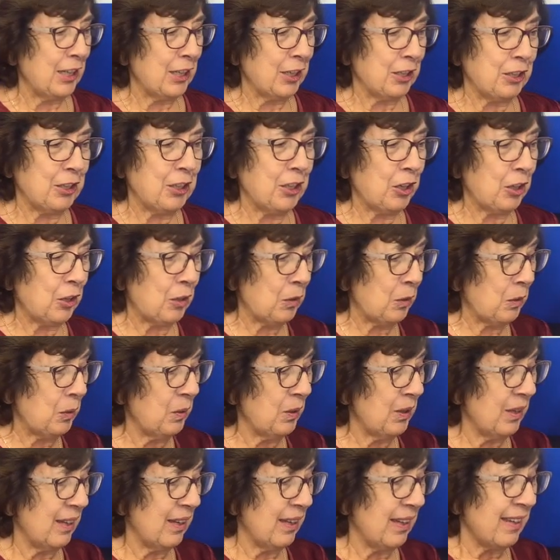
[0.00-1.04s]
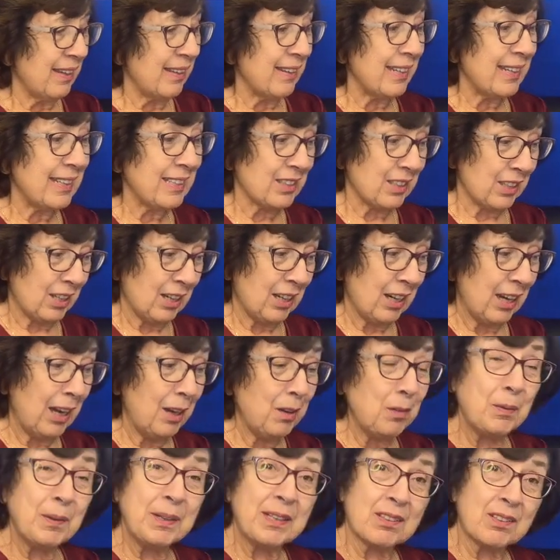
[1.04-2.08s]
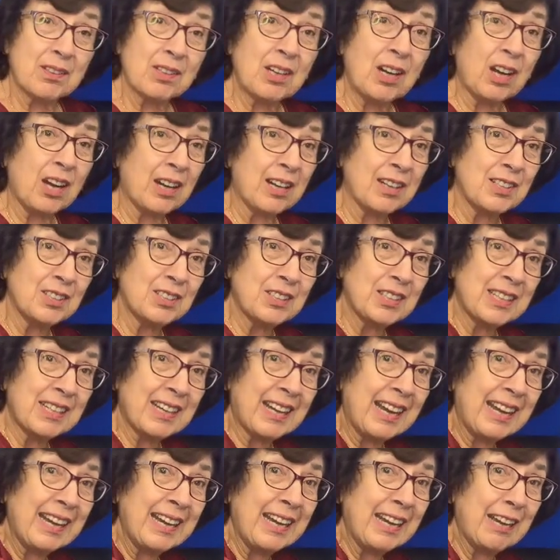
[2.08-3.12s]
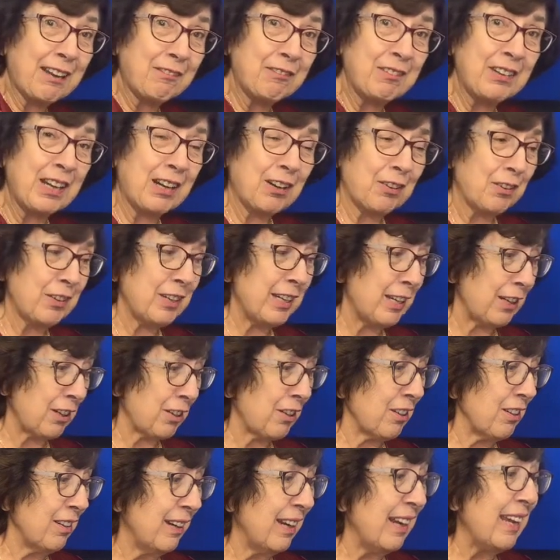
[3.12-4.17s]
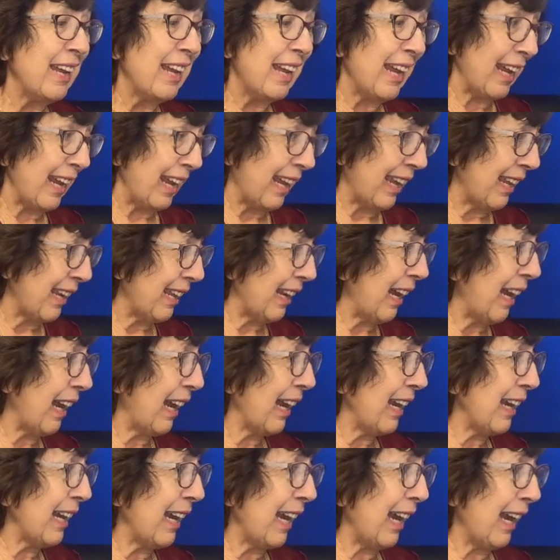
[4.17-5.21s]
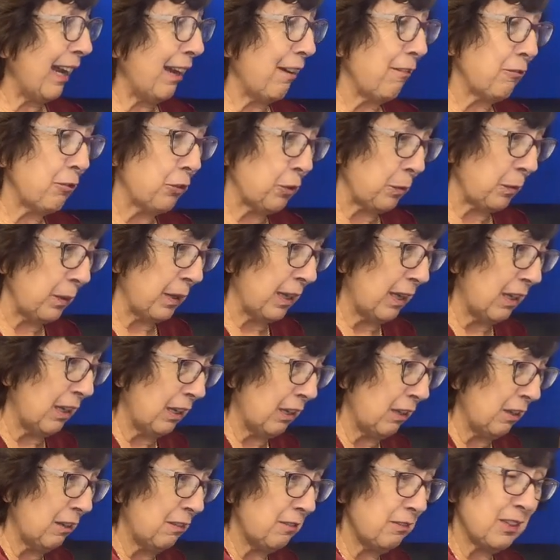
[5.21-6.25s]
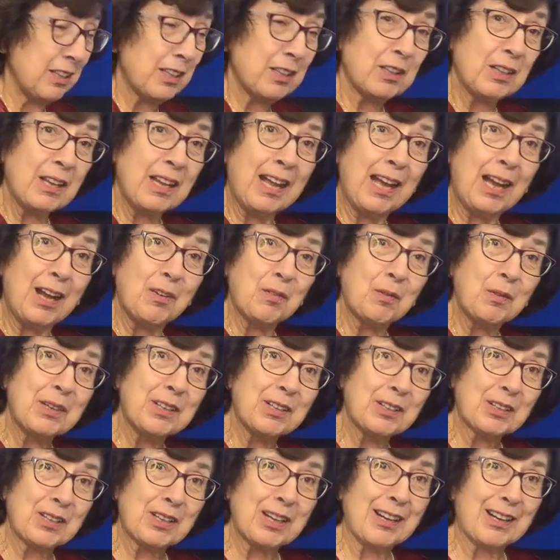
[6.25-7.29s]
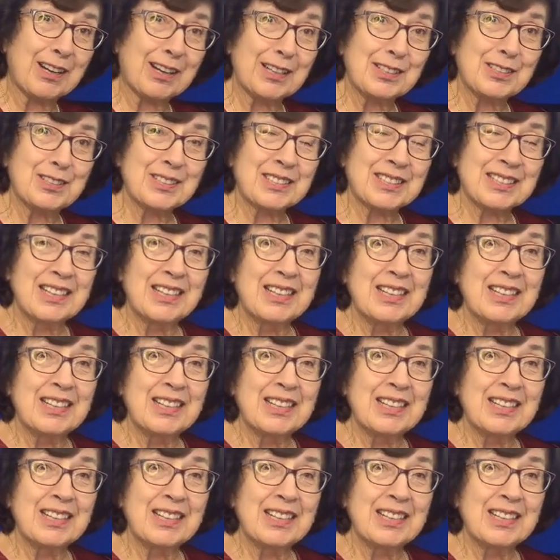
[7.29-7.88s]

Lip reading: No, these are Hot Wheel cars that I have down here, and I have 12 little Hot Wheel cars,